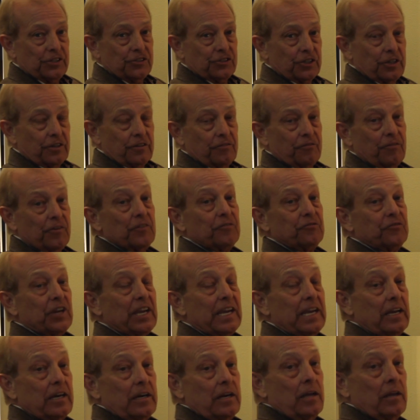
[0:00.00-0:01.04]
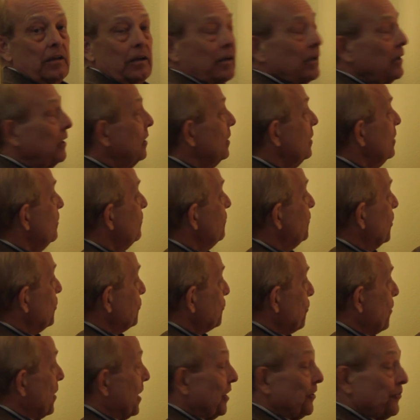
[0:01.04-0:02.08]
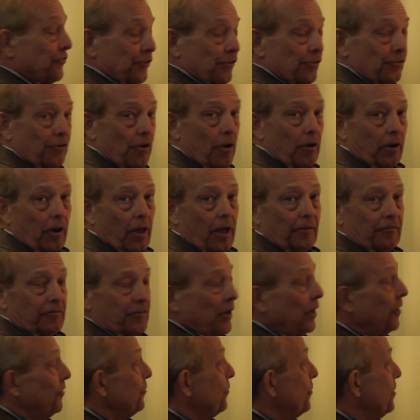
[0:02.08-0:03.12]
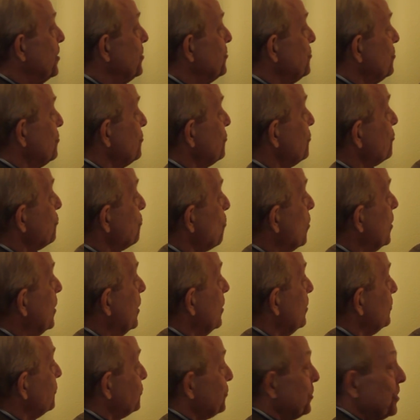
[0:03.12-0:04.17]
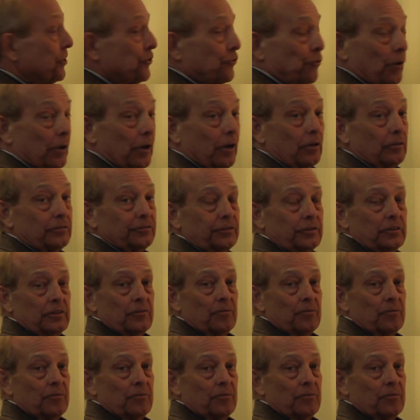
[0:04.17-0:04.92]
C15 filter head. It's used on a lot of the other engines as well, C12s,